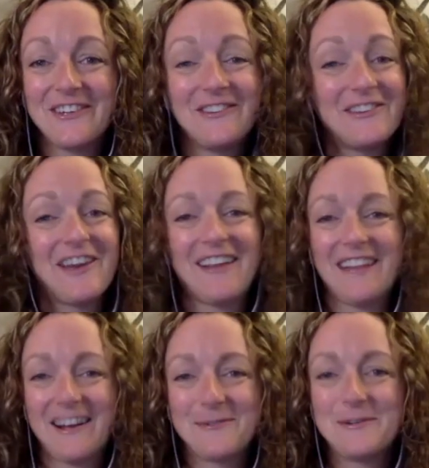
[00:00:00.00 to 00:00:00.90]
do not
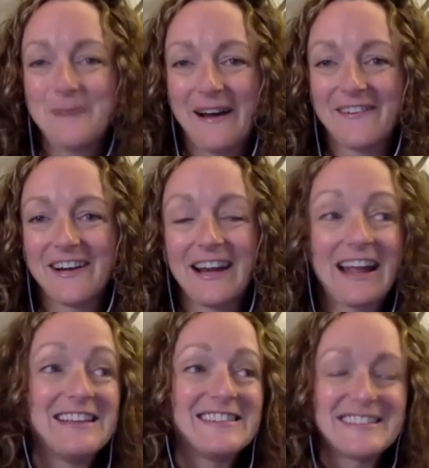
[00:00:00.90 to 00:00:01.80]
lack willpower. And I
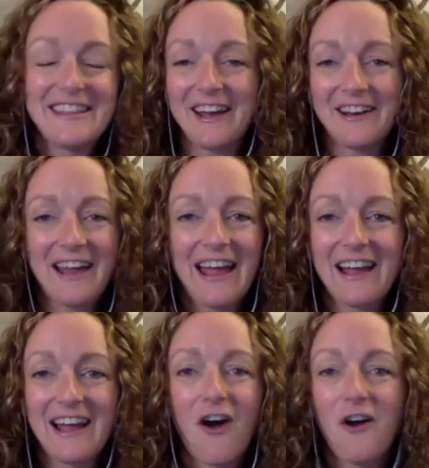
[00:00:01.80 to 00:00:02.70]
can see that
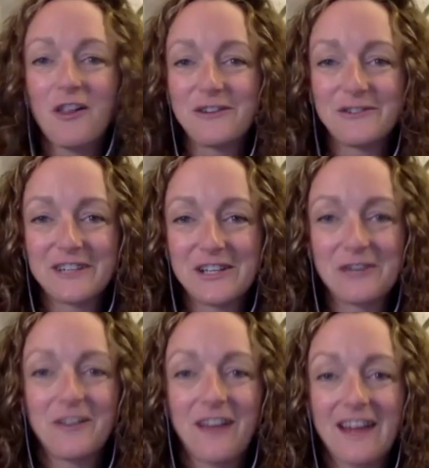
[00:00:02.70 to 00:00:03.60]
all over in
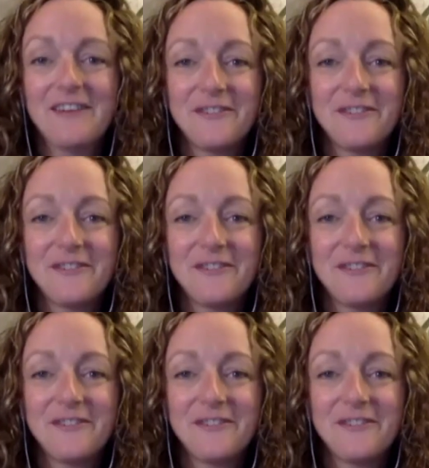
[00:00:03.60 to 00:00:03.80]
your life.